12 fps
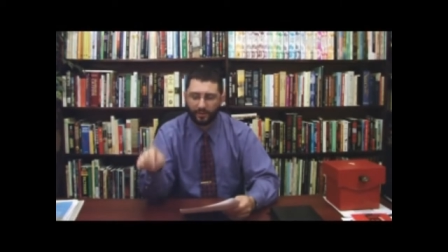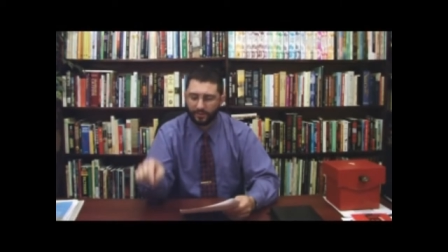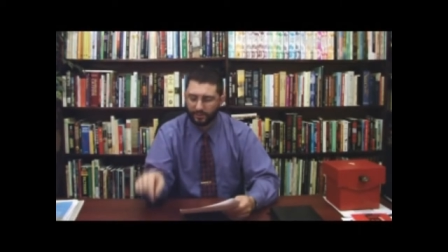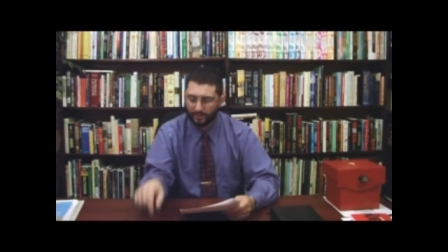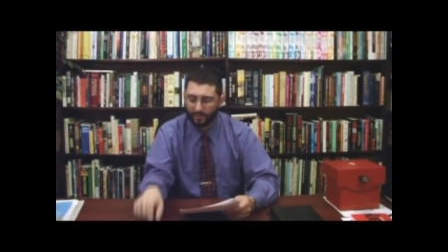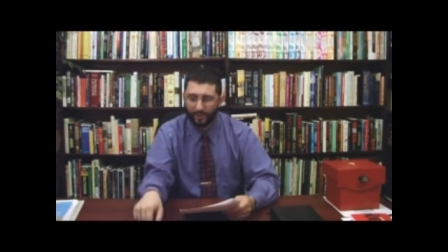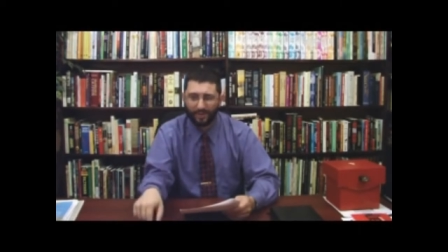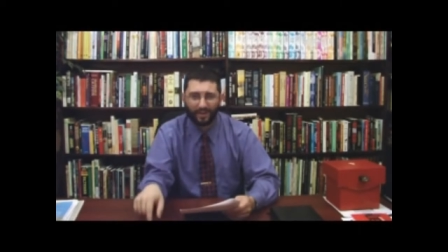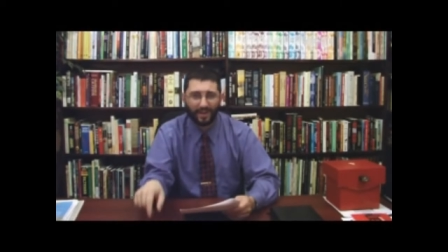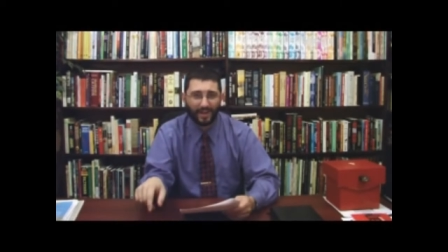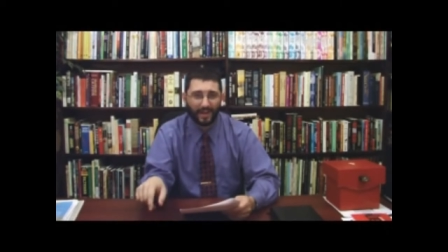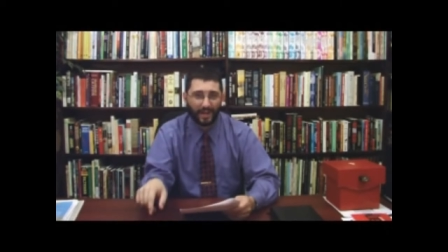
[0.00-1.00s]

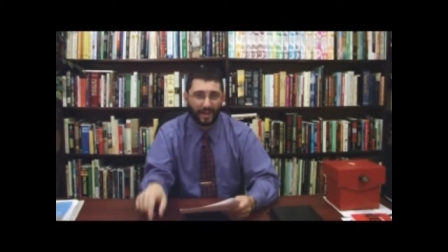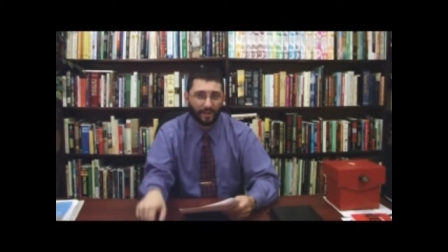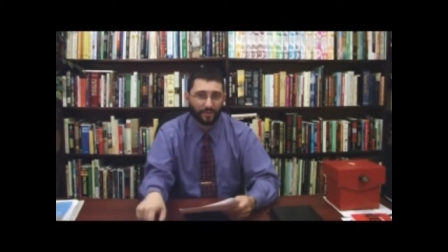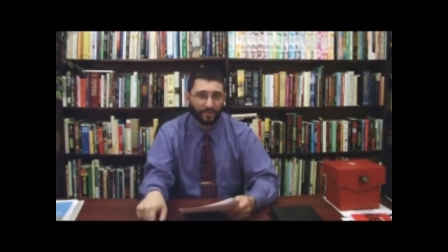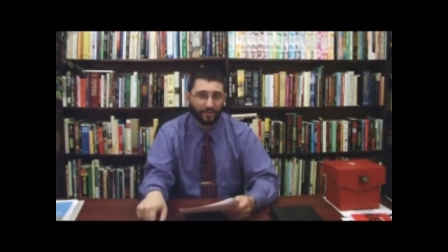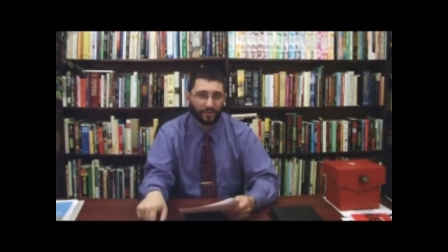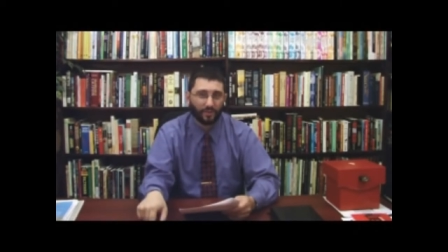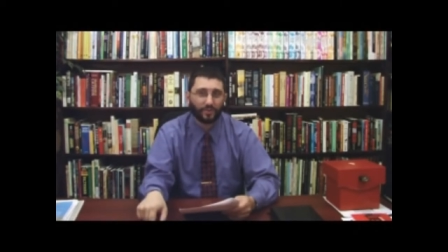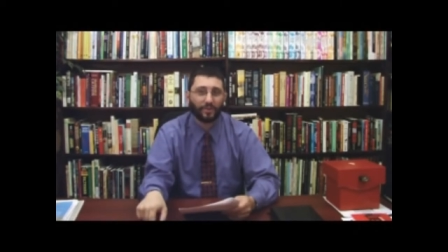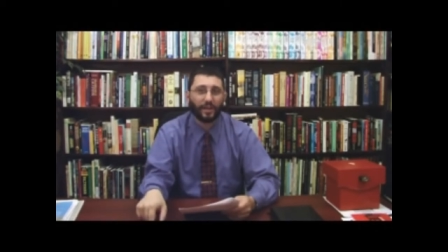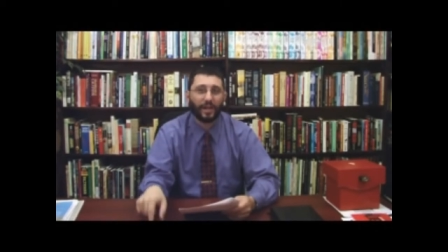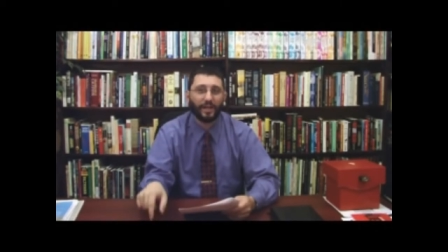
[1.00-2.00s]
start a house
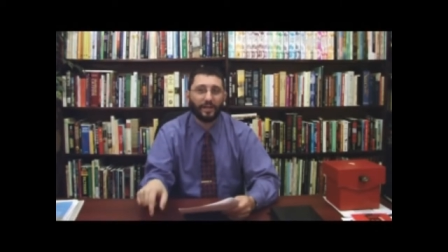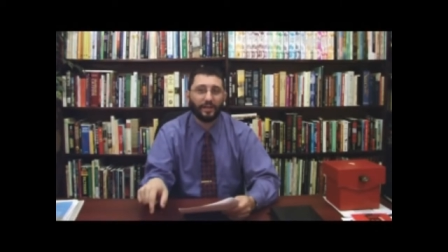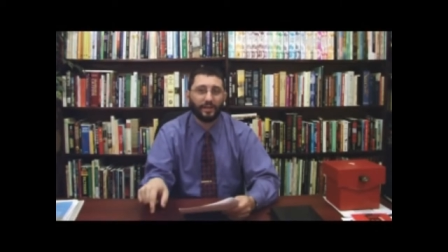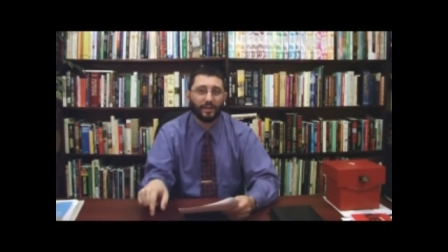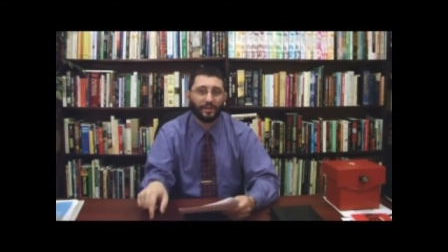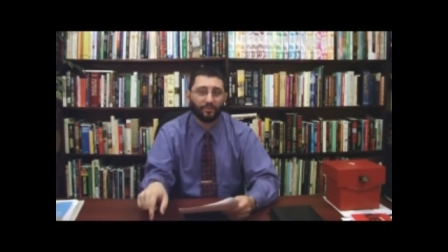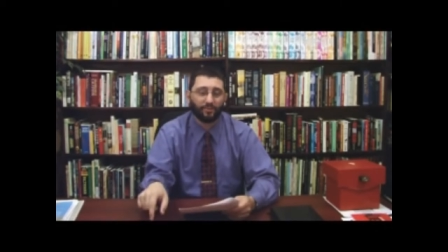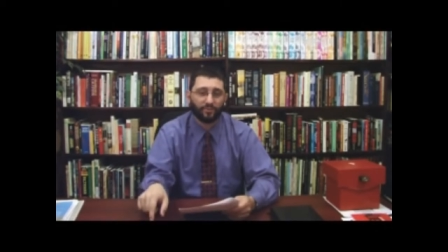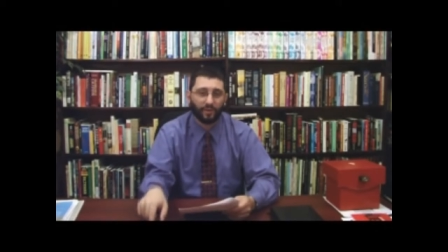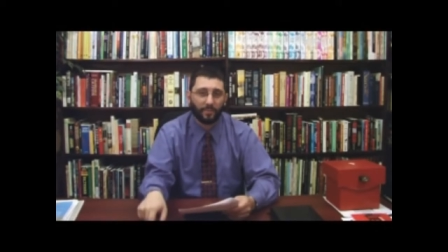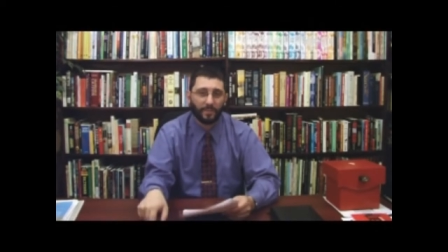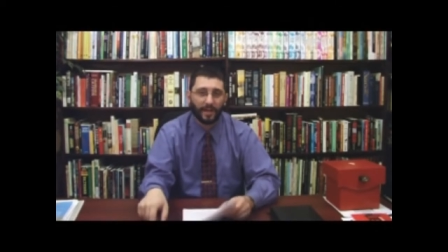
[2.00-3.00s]
church, and
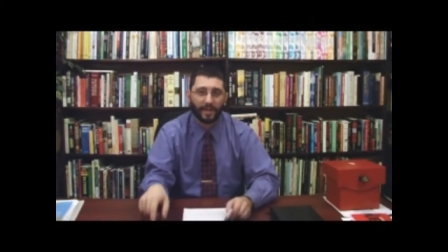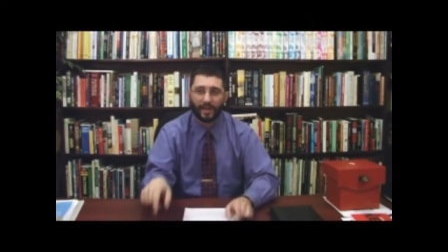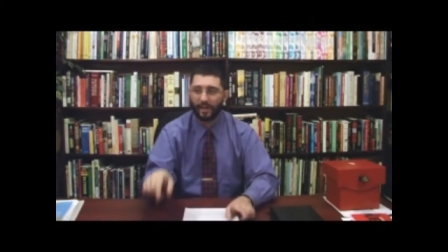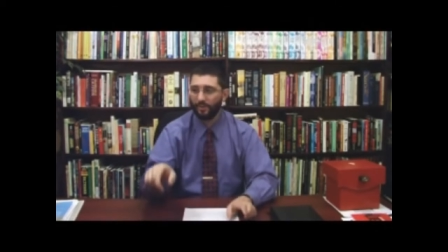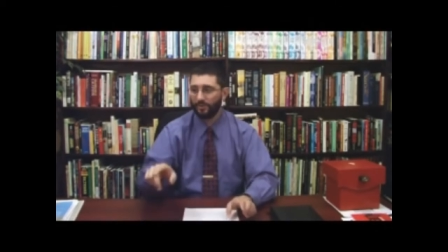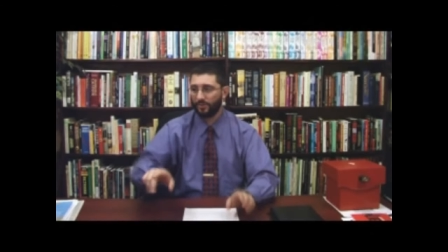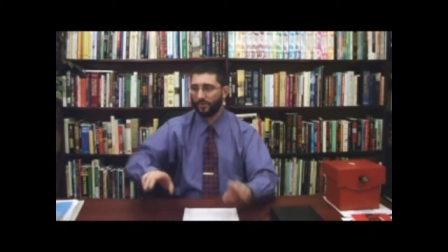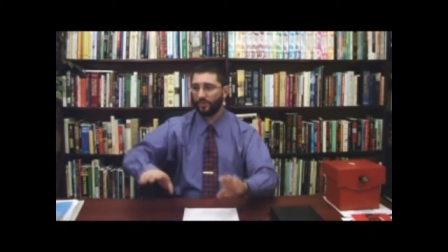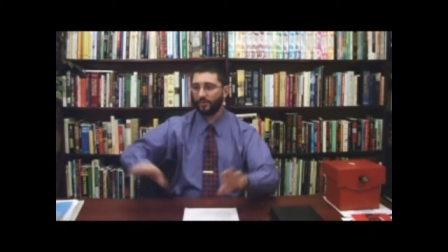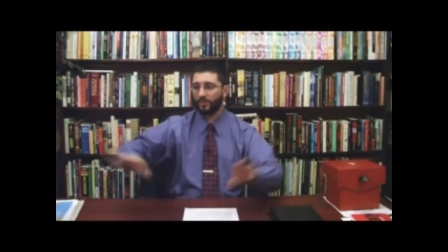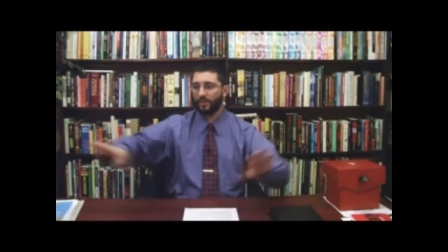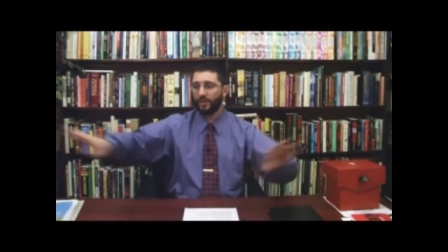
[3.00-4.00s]
from that house
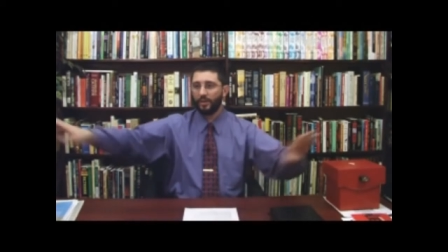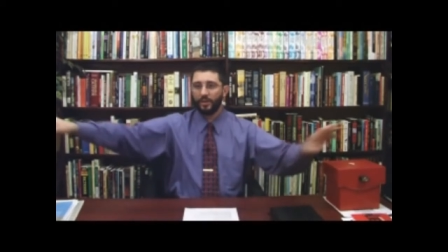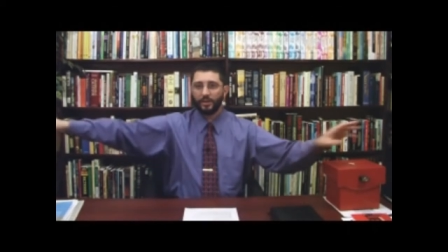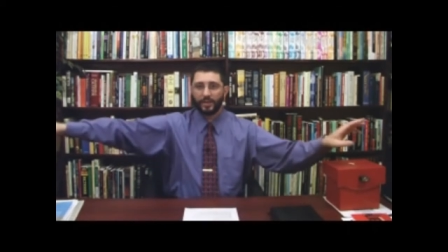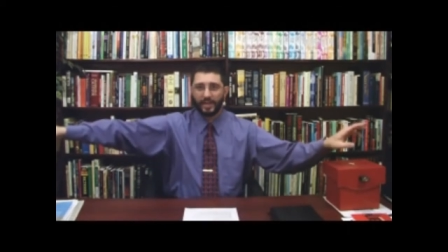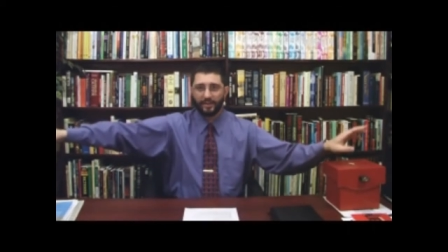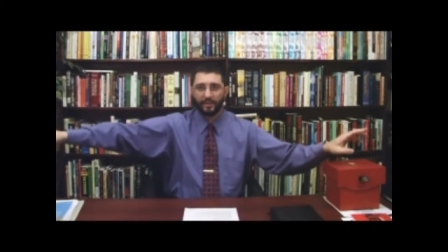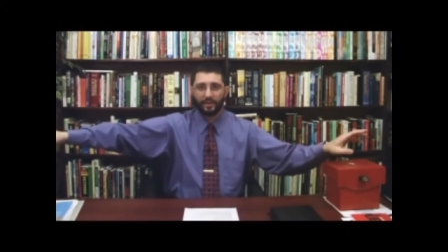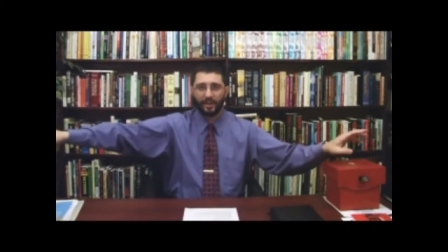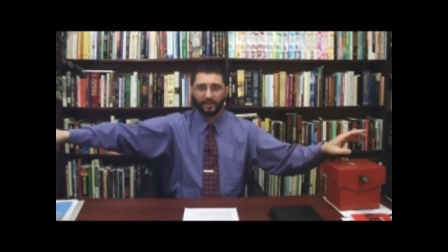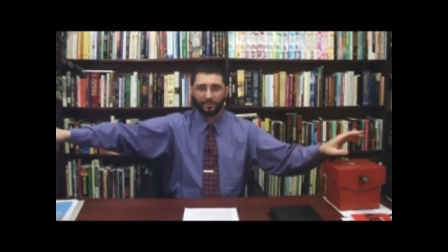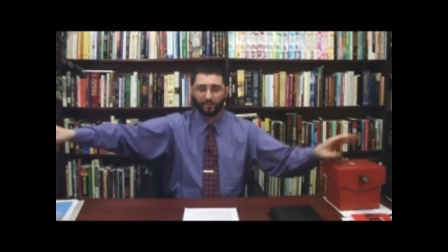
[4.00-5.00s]
church, get the
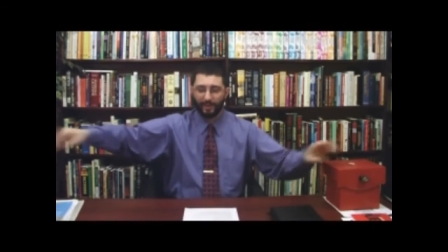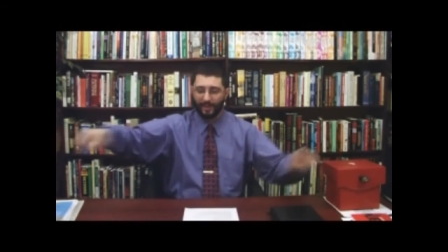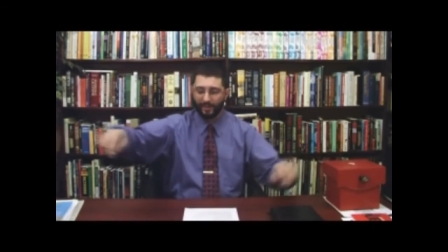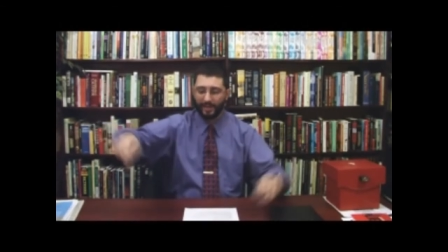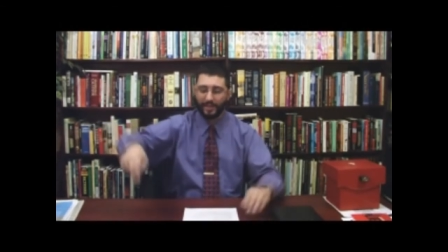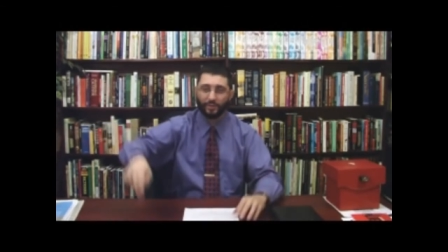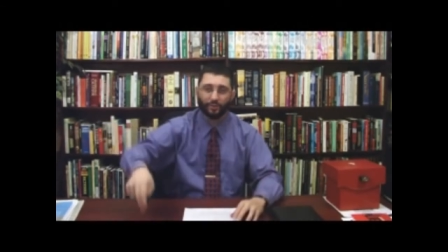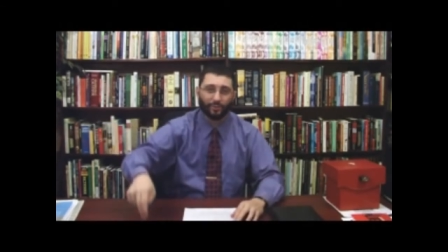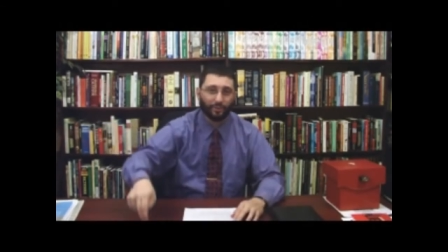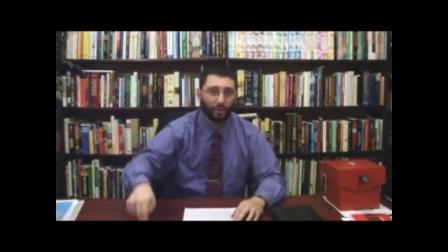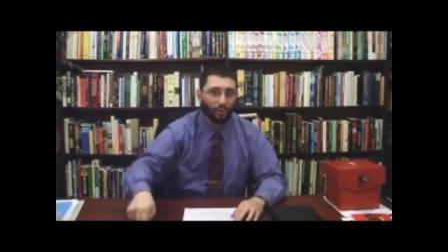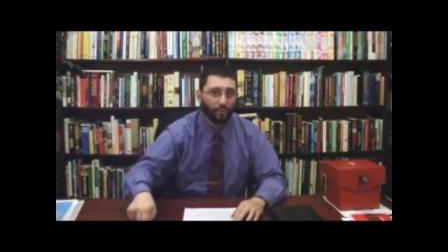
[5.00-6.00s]
gospel out in
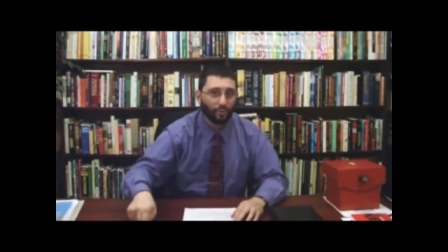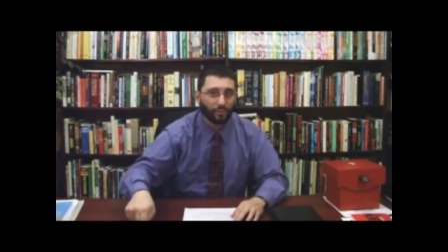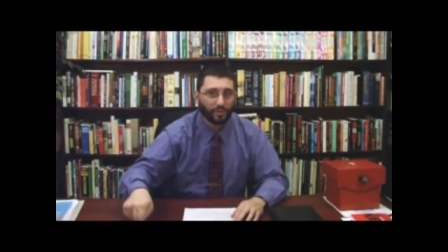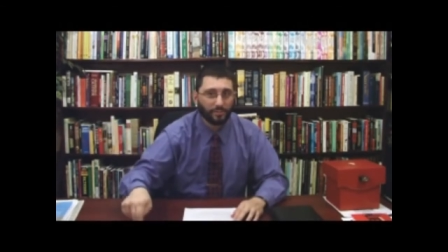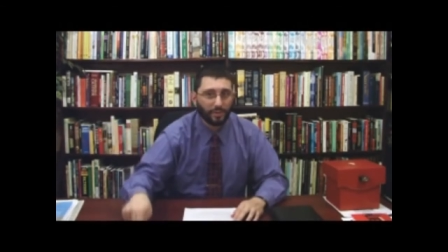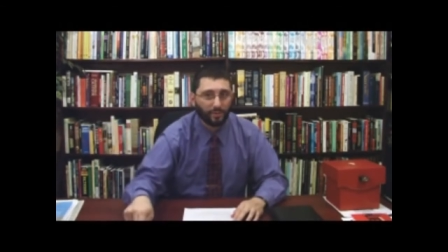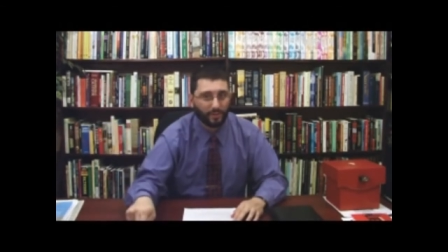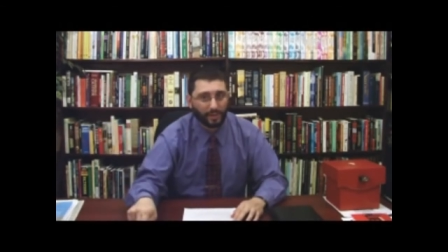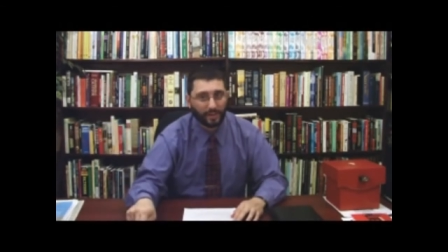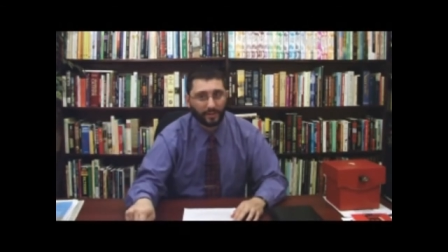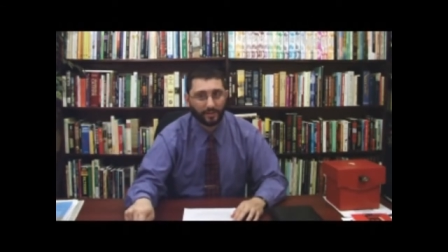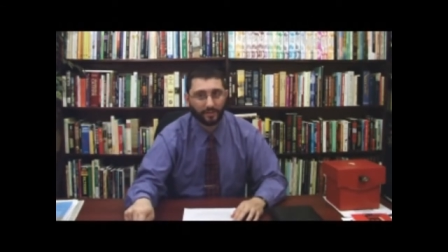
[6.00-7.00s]
your local
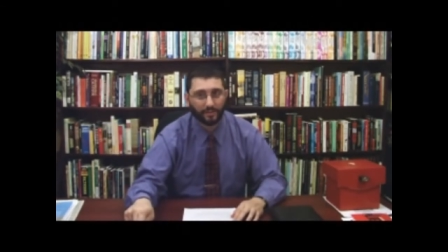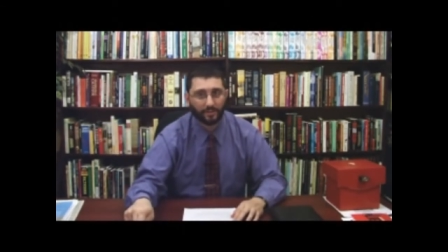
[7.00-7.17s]
community.